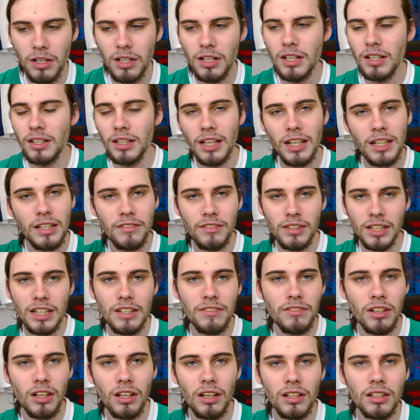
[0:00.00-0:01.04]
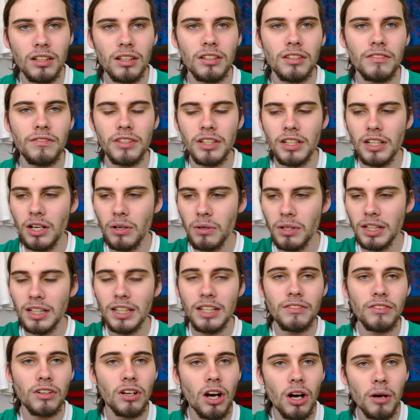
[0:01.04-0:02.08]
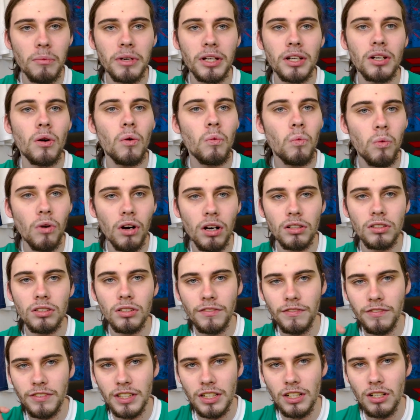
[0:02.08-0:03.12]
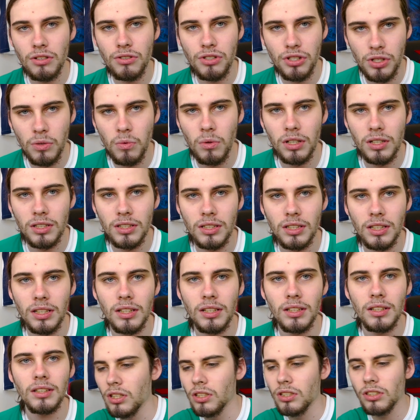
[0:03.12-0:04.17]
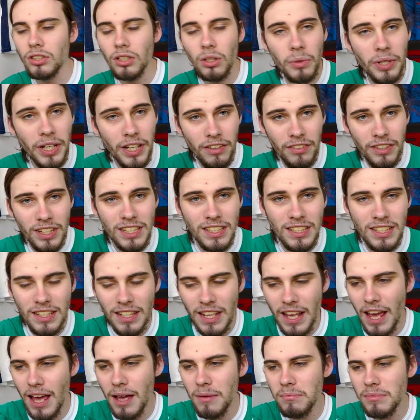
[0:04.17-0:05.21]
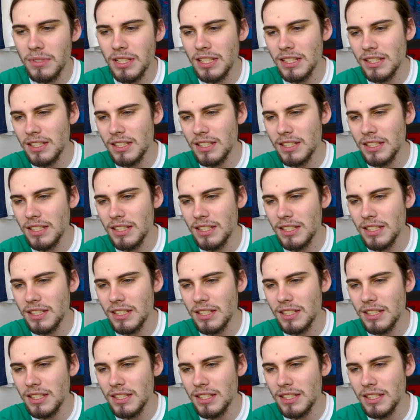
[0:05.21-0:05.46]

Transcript: and leave a like on the video and leave a comment what videos you want to see. So here is the empty